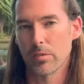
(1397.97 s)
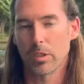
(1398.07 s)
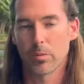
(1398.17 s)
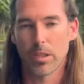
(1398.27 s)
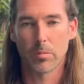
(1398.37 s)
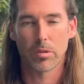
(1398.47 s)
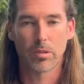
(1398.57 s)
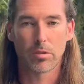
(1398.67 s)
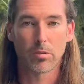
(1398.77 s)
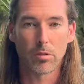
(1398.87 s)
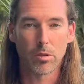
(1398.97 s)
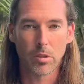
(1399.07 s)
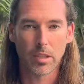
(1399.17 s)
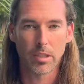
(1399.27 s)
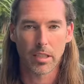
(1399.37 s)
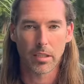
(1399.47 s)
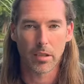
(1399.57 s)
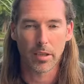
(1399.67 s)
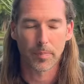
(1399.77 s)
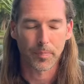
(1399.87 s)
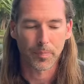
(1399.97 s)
she was able to tune into anything.